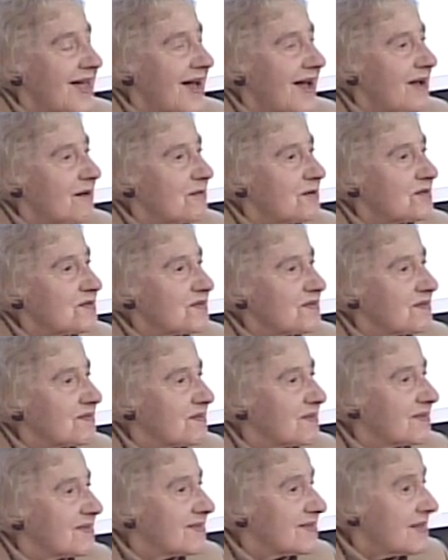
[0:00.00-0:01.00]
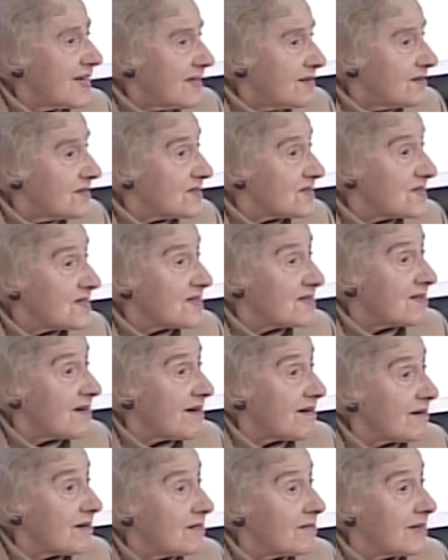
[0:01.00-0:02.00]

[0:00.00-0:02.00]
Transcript: I was thunderstruck